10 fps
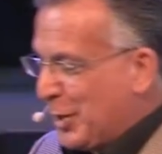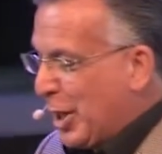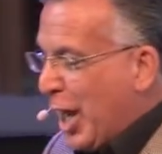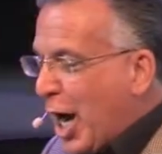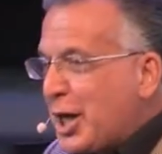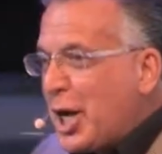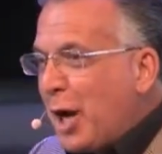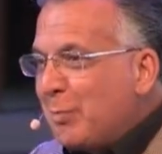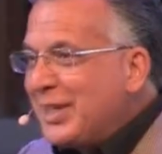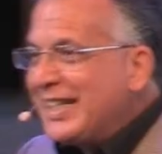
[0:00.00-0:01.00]
a,
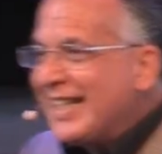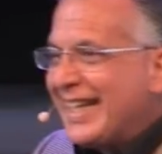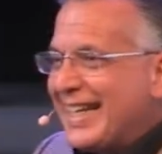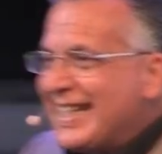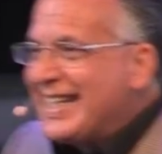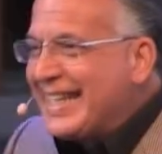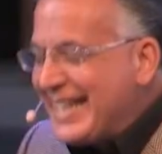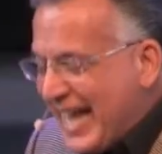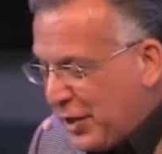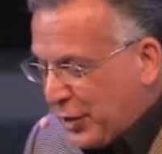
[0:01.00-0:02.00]
coming
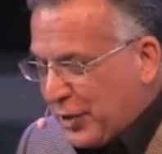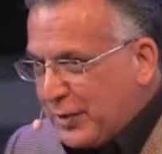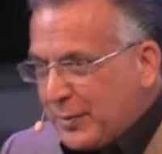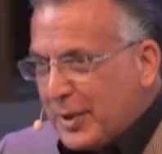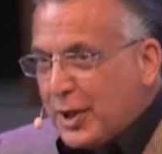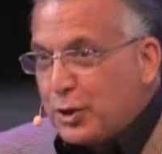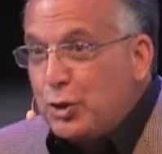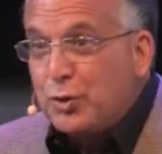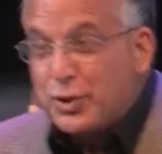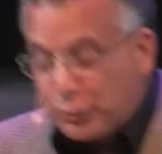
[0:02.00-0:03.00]
together. Do you
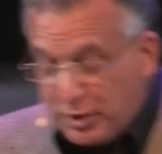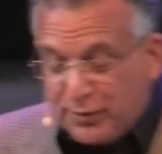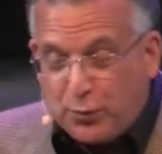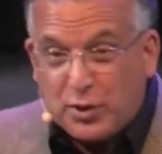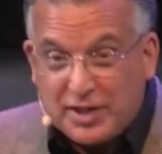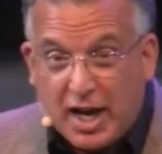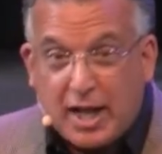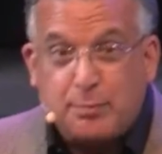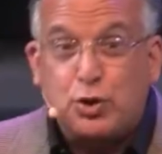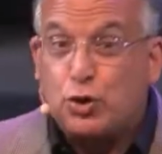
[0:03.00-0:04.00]
know it's three to four
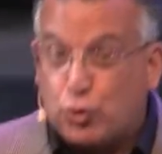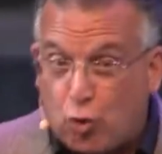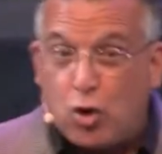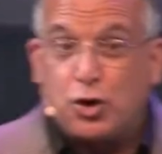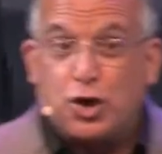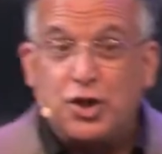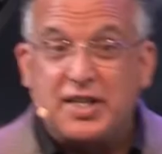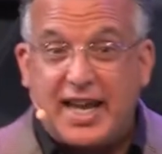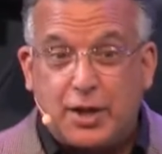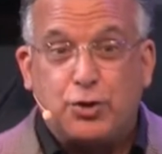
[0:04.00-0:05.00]
times stronger,
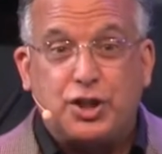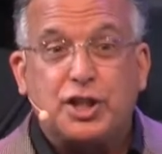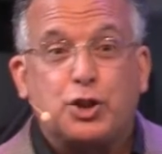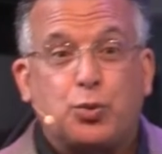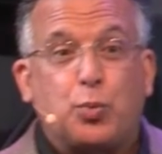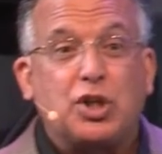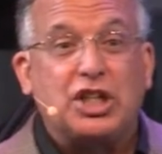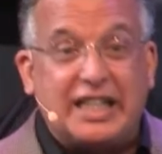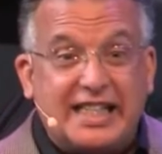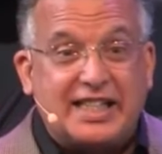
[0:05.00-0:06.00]
the energy that's
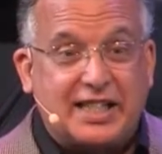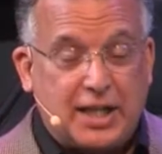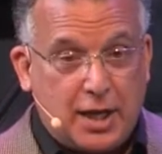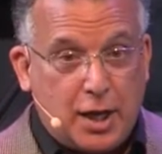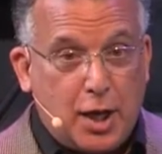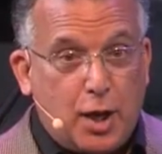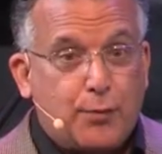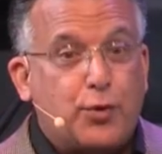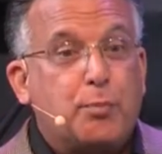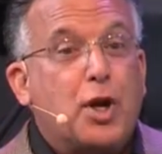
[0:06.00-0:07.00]
released
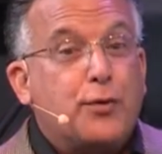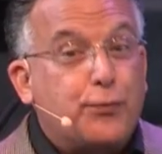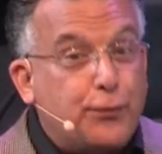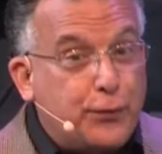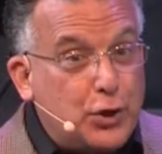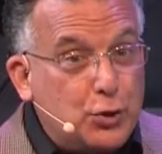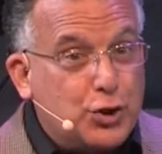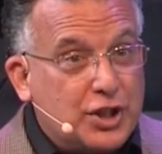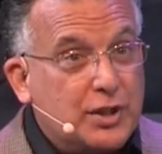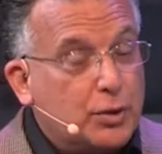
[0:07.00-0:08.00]
from
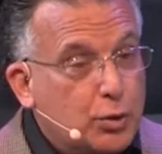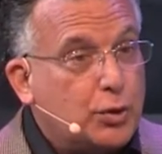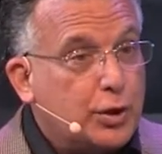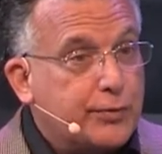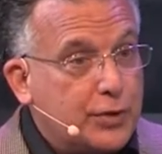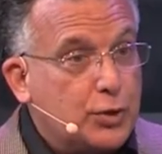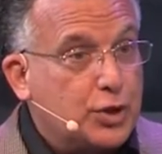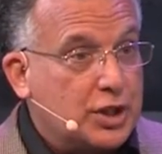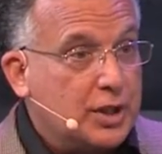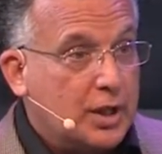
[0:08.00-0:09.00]
fusion, nuclear
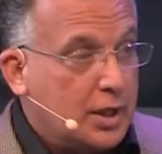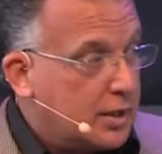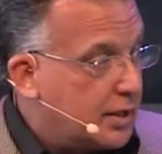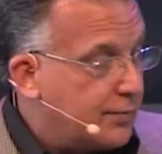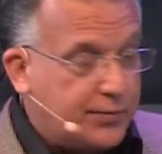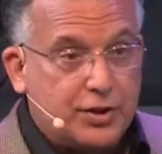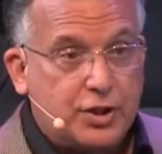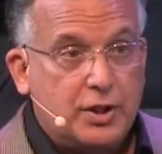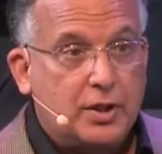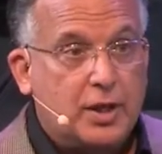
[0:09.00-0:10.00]
fusion, than fission?